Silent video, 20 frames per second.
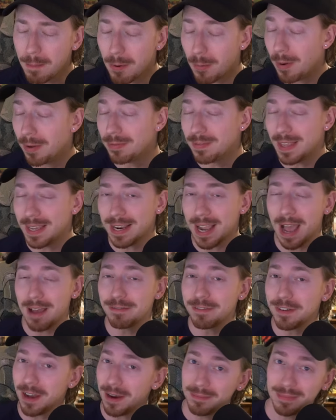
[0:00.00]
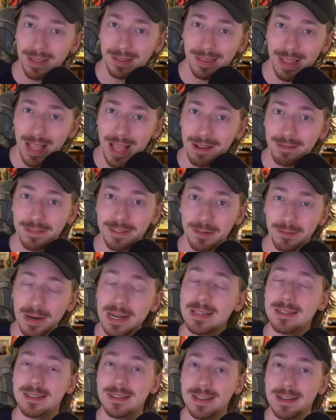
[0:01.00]
But one thing I've come to love in the
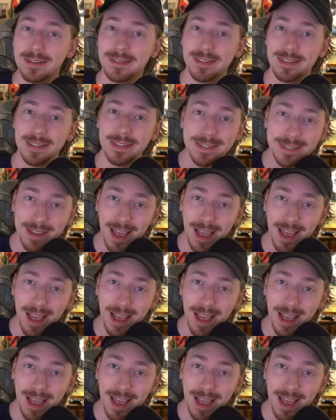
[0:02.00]
recent years is